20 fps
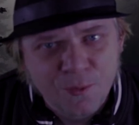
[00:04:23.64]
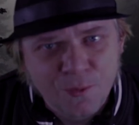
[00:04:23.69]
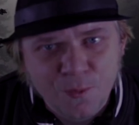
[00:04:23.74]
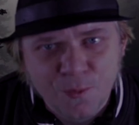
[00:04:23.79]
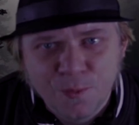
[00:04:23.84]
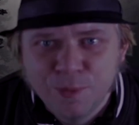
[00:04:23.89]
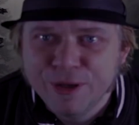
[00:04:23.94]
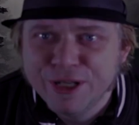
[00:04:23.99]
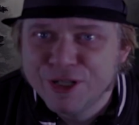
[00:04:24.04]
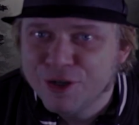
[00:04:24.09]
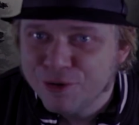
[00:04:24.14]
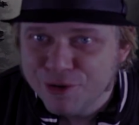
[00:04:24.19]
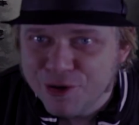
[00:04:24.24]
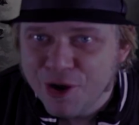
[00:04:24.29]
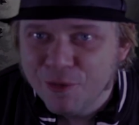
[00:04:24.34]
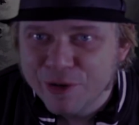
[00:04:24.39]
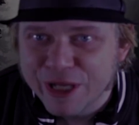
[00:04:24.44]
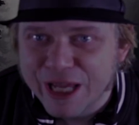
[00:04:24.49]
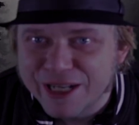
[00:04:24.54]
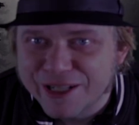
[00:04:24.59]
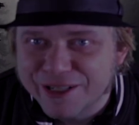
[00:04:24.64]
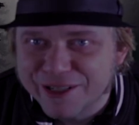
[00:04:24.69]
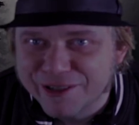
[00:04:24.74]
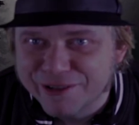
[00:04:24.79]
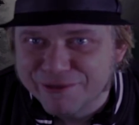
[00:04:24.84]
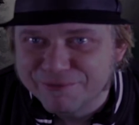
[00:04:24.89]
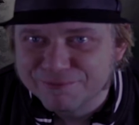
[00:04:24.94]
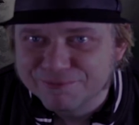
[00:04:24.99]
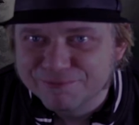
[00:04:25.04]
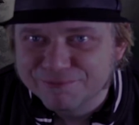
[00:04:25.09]
we don't know yet.
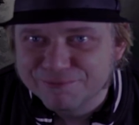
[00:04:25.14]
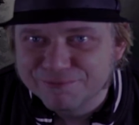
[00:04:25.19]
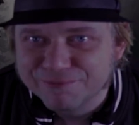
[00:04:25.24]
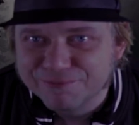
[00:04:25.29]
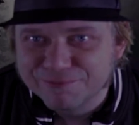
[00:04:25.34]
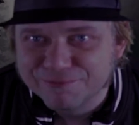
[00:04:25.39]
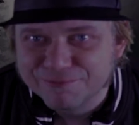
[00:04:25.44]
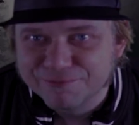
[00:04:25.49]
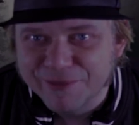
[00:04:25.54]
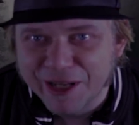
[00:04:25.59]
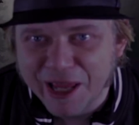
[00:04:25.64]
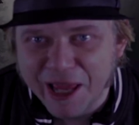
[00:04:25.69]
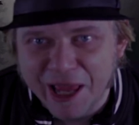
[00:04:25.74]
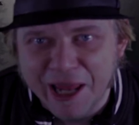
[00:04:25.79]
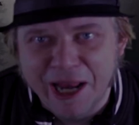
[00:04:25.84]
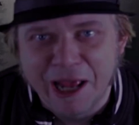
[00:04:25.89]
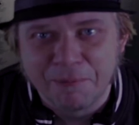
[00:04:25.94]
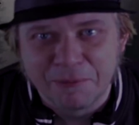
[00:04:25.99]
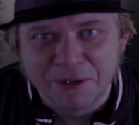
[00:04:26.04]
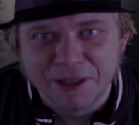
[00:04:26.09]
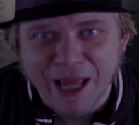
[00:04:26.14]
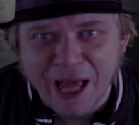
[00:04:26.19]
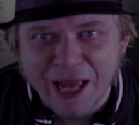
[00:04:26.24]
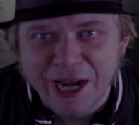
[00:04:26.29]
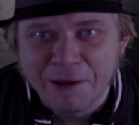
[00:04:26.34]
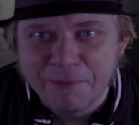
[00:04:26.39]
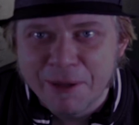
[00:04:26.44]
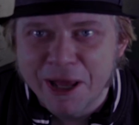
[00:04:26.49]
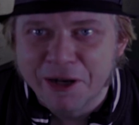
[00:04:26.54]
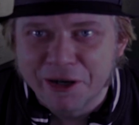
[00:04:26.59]
And I'm glad
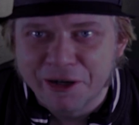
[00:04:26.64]
I met